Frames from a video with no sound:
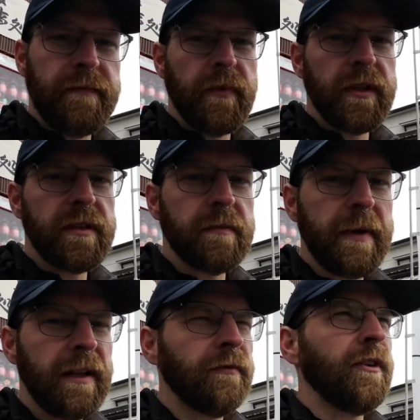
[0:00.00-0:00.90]
but they
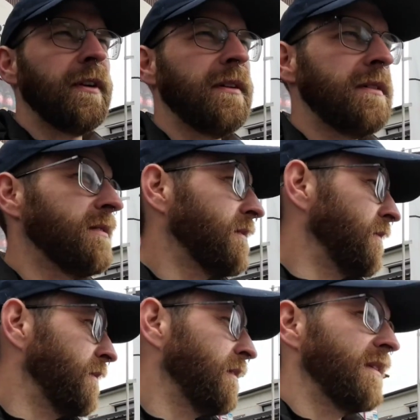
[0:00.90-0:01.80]
smelled very nice.
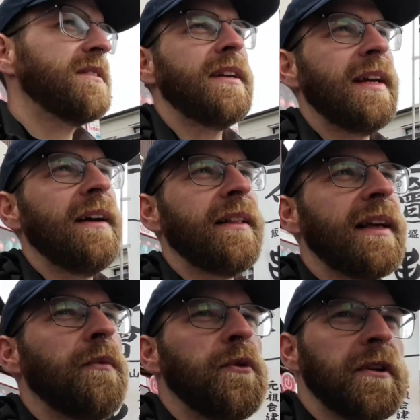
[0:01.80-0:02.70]
So I said, yeah, I'll
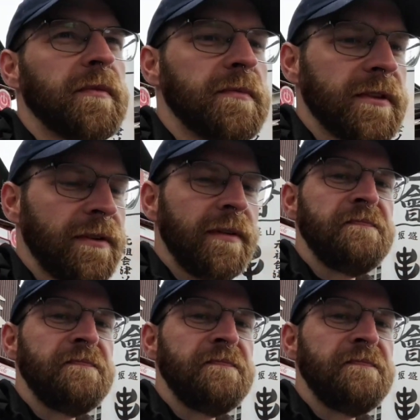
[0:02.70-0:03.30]
get one of them. So